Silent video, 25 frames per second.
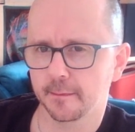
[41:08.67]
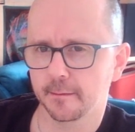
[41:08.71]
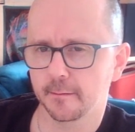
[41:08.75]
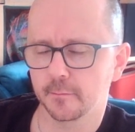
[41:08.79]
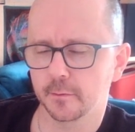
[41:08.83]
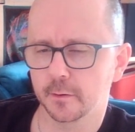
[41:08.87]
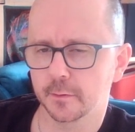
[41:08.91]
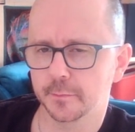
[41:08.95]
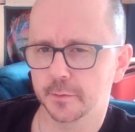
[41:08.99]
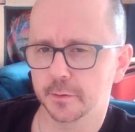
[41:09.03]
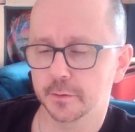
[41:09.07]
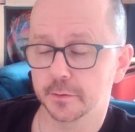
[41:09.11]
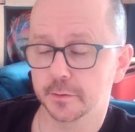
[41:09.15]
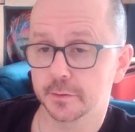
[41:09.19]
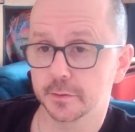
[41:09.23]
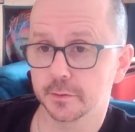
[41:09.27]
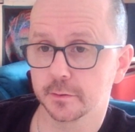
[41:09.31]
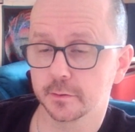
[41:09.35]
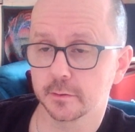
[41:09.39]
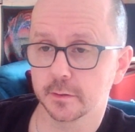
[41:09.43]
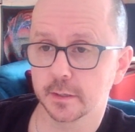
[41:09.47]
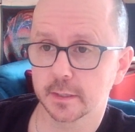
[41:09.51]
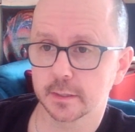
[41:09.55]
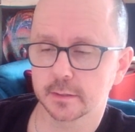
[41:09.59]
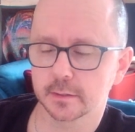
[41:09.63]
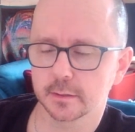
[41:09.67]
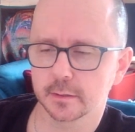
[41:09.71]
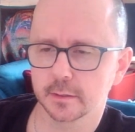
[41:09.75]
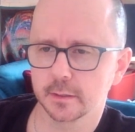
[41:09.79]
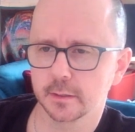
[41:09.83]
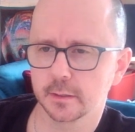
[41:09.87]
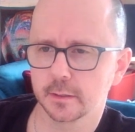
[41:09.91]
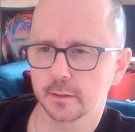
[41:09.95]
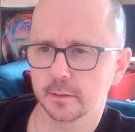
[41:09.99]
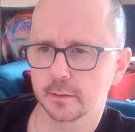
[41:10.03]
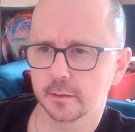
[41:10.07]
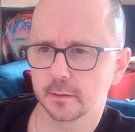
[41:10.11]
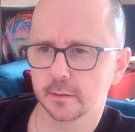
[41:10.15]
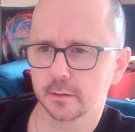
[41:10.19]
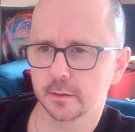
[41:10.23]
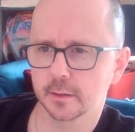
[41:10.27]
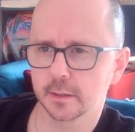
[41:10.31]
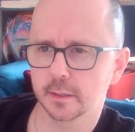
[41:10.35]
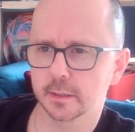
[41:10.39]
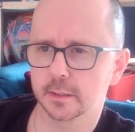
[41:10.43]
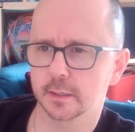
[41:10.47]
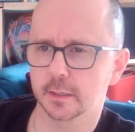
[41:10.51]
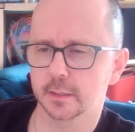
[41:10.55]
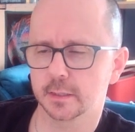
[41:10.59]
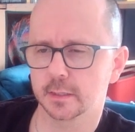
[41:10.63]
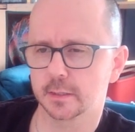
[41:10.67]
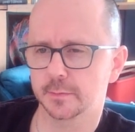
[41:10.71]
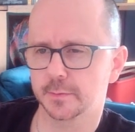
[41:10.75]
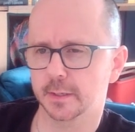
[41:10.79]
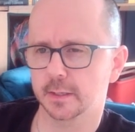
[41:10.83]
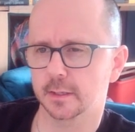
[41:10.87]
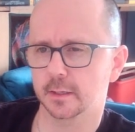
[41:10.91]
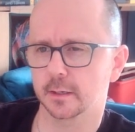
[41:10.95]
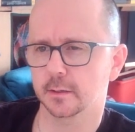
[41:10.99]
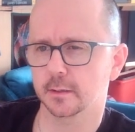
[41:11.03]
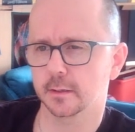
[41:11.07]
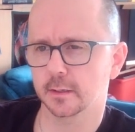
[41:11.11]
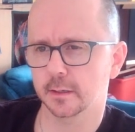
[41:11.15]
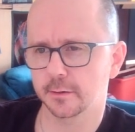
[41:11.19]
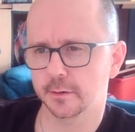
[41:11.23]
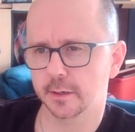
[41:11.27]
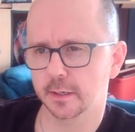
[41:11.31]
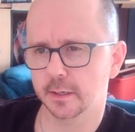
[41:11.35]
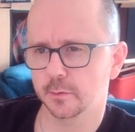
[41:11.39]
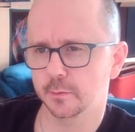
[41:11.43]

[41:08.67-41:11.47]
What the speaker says: Well, I'm not sure actually. I suspect the cleric